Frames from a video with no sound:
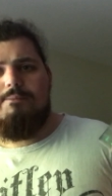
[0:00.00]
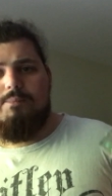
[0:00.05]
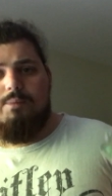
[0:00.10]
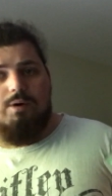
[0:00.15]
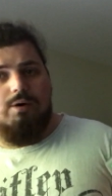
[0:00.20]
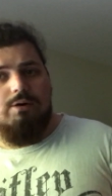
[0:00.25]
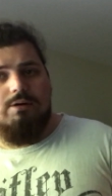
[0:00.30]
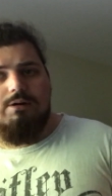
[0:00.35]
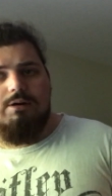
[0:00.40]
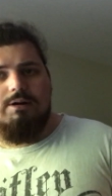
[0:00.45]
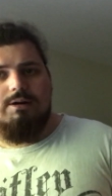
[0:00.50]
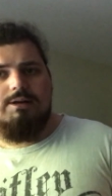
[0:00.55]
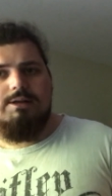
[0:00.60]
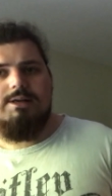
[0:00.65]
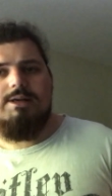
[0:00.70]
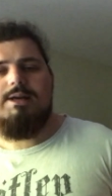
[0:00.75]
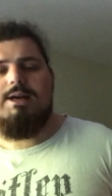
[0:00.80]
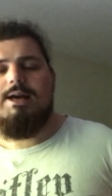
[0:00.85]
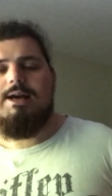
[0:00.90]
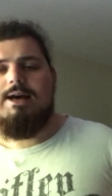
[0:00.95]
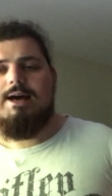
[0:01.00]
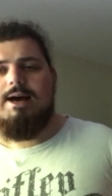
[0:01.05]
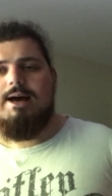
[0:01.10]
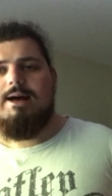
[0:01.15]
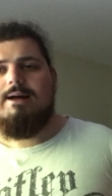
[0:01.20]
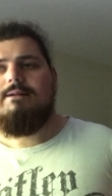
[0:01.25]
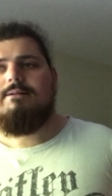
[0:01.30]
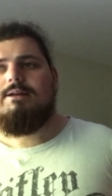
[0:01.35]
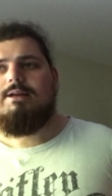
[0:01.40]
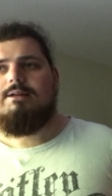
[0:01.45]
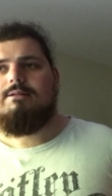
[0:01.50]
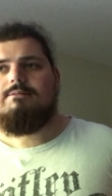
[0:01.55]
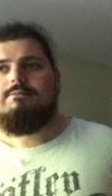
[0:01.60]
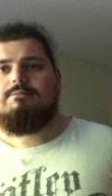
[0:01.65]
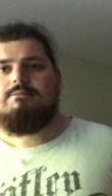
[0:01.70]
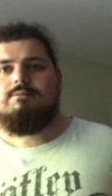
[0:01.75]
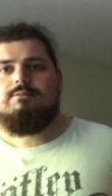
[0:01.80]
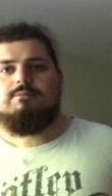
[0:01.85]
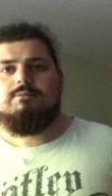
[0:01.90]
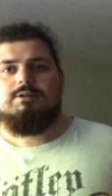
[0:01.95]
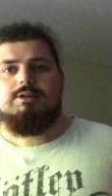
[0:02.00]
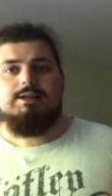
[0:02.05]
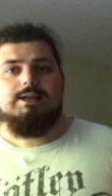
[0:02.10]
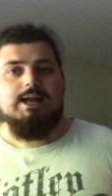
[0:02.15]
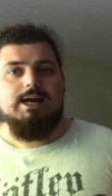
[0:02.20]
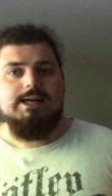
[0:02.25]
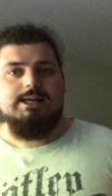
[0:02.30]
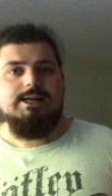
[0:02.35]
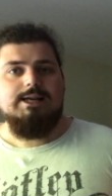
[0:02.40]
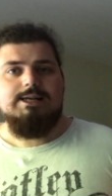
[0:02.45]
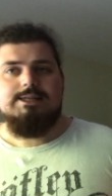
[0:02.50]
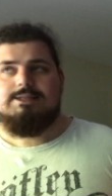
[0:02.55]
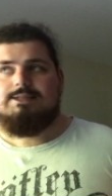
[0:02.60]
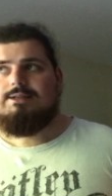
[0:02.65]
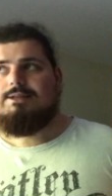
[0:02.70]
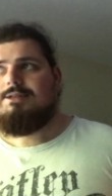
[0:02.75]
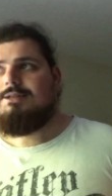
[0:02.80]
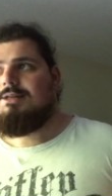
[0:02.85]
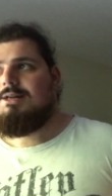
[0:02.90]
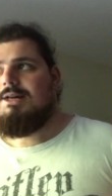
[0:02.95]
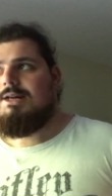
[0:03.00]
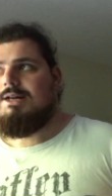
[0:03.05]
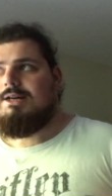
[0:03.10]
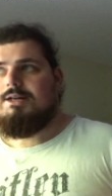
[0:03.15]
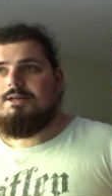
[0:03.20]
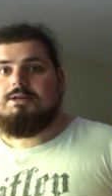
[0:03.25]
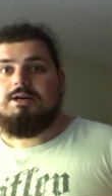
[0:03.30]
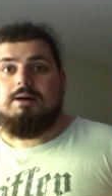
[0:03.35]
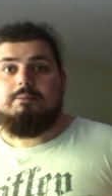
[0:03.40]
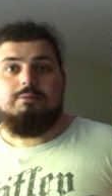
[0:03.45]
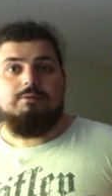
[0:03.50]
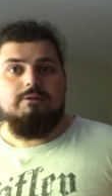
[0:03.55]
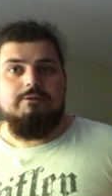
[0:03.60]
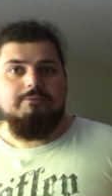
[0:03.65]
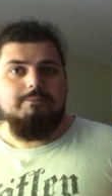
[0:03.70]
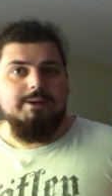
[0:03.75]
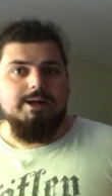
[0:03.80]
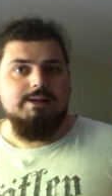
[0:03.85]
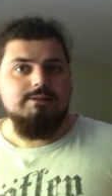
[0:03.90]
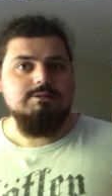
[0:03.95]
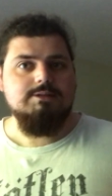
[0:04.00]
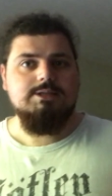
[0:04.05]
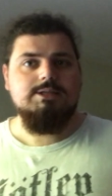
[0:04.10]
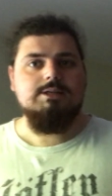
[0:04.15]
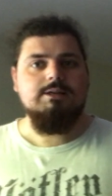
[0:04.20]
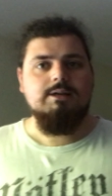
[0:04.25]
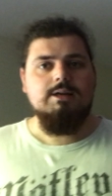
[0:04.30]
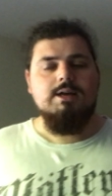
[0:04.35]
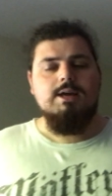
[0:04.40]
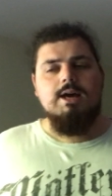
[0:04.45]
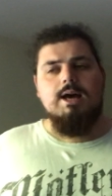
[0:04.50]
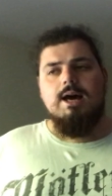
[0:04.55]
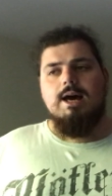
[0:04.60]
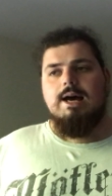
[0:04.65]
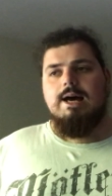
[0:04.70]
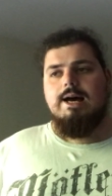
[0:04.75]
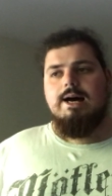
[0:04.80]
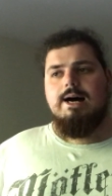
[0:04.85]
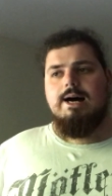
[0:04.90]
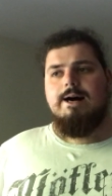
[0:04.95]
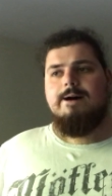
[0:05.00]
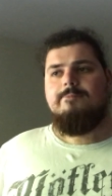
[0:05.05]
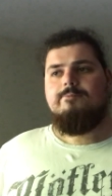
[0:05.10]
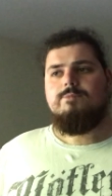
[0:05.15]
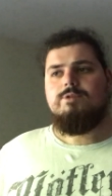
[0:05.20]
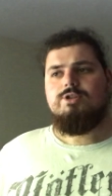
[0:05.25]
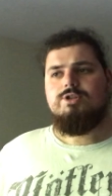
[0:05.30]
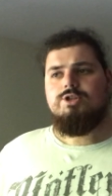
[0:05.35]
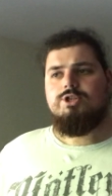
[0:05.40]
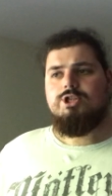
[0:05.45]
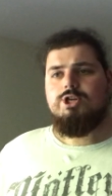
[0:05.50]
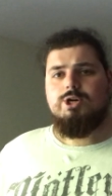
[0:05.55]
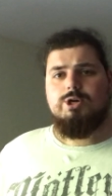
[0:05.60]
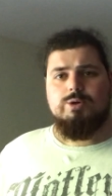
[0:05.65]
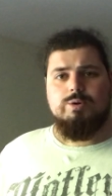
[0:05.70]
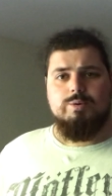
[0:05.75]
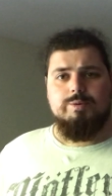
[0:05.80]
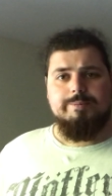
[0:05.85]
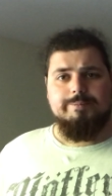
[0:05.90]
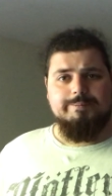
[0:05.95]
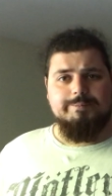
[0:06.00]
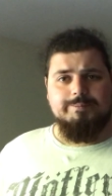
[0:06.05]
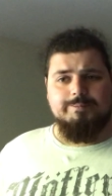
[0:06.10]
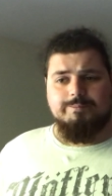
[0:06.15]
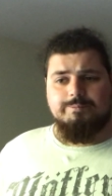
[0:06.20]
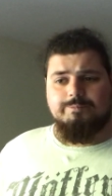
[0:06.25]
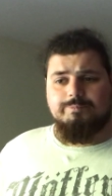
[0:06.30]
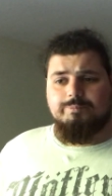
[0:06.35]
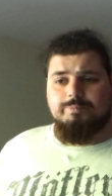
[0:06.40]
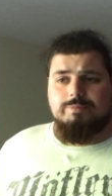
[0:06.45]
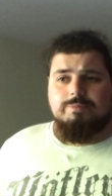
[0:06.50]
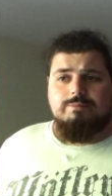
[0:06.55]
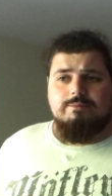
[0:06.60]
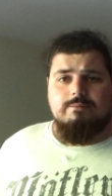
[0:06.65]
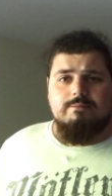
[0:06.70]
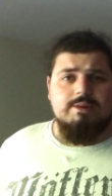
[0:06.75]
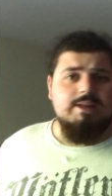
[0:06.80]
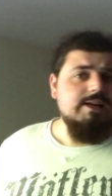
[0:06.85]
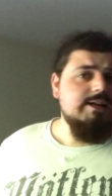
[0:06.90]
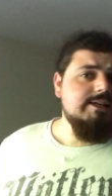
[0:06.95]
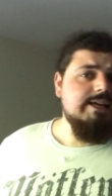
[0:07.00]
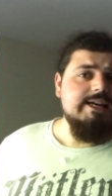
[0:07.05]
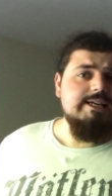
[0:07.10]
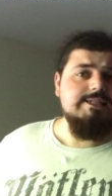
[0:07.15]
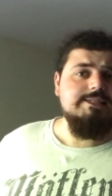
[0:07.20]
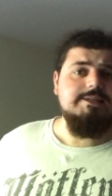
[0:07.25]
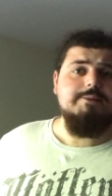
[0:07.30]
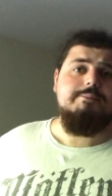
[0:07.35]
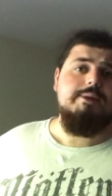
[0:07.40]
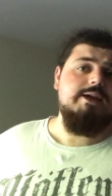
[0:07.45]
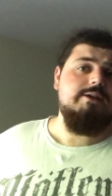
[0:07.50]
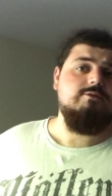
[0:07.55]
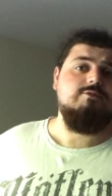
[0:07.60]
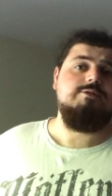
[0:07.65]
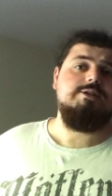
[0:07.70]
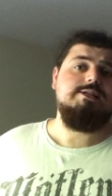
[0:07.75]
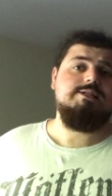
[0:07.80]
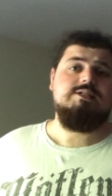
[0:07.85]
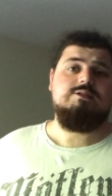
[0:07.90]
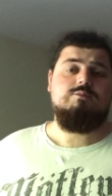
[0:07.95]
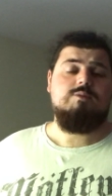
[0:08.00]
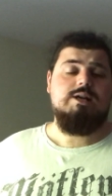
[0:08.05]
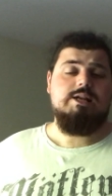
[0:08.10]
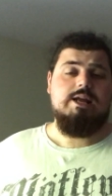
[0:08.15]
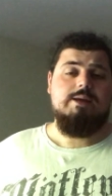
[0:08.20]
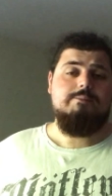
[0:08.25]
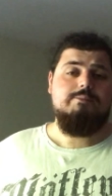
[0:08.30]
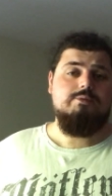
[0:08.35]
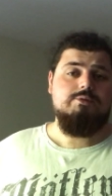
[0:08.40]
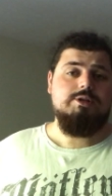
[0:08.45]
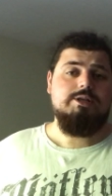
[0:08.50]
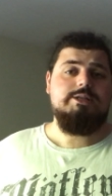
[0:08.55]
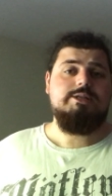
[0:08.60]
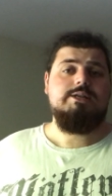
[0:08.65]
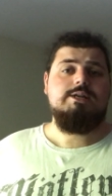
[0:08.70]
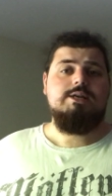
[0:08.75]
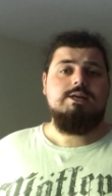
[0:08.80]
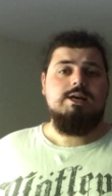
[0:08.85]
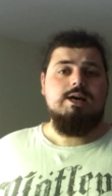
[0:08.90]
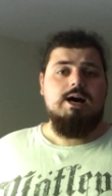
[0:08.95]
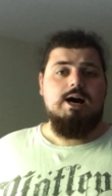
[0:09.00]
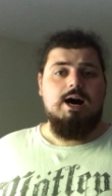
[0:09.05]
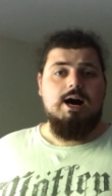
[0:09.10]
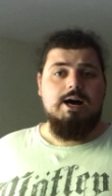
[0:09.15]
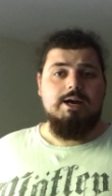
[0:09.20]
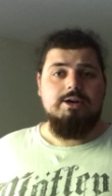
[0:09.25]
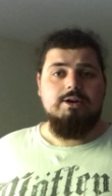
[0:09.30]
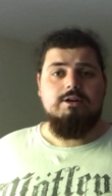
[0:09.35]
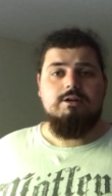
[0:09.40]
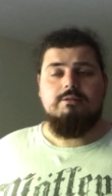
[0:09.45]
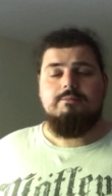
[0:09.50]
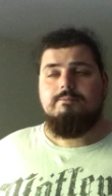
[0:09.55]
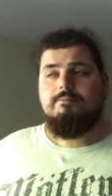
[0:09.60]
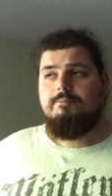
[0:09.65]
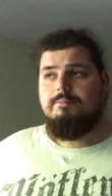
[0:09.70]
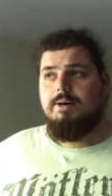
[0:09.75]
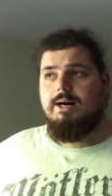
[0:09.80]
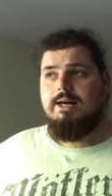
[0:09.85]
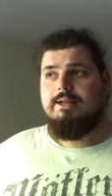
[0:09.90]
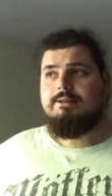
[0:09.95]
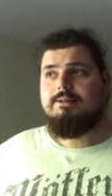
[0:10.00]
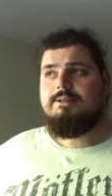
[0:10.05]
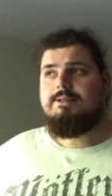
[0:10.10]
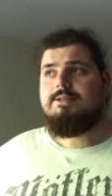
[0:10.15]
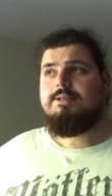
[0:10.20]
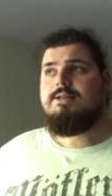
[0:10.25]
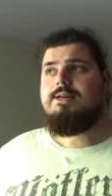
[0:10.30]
more in last couple of months. So that is the main reason why I put it higher. But